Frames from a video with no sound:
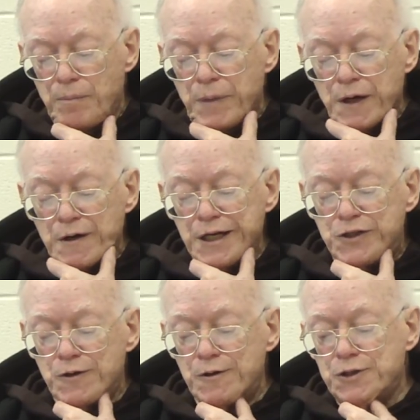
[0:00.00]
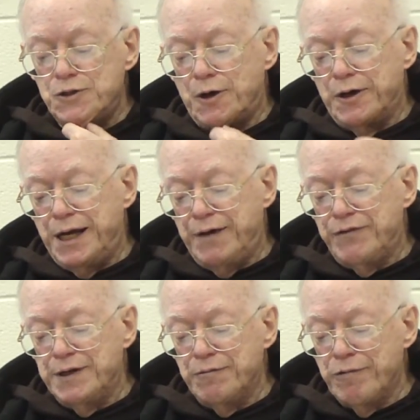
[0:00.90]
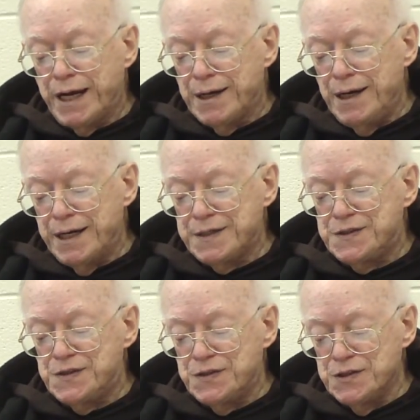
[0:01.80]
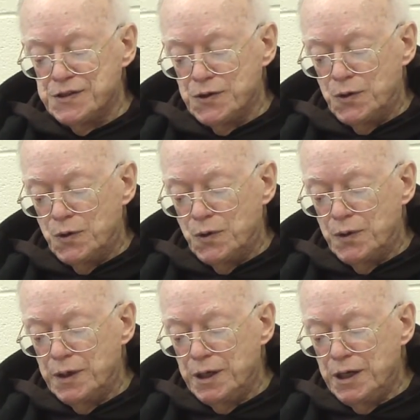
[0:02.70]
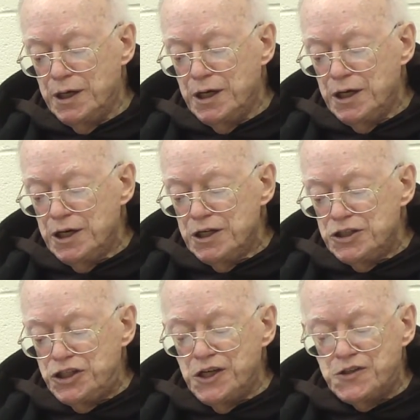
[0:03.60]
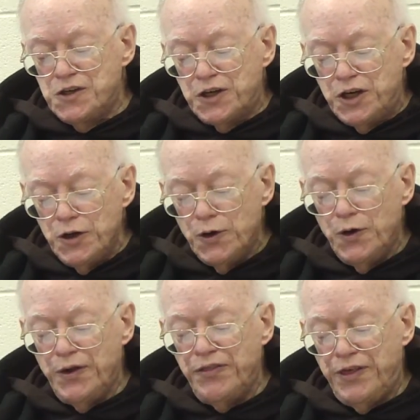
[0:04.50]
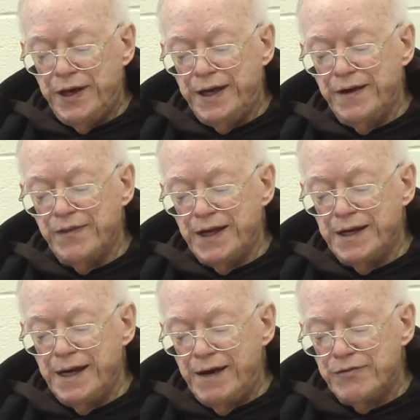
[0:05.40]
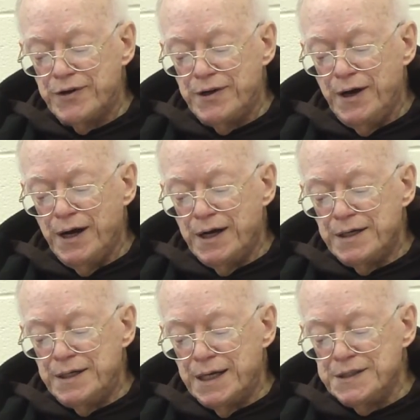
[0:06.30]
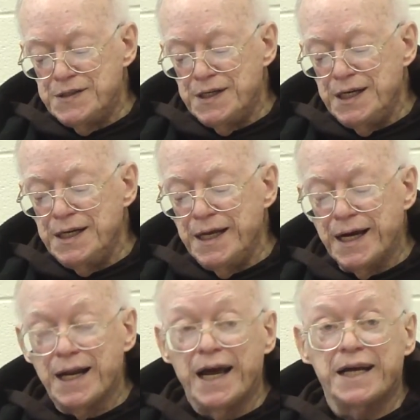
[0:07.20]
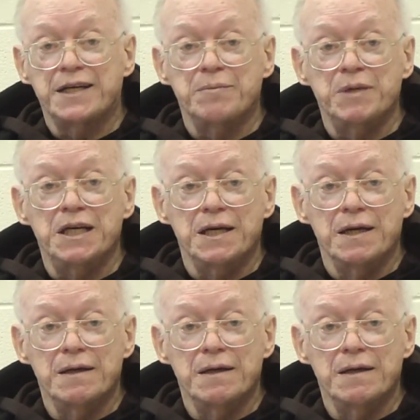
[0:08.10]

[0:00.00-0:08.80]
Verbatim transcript: Merely to look toward heaven recollects the soul. She is secure in thinking that never does he neglect me,